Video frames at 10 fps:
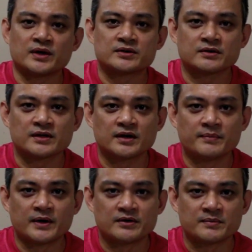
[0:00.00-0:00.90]
are talking
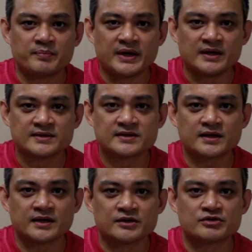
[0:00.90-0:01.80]
about the bass
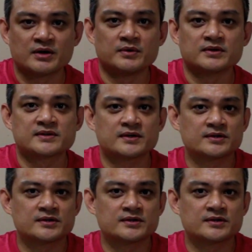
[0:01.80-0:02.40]
and the trebles.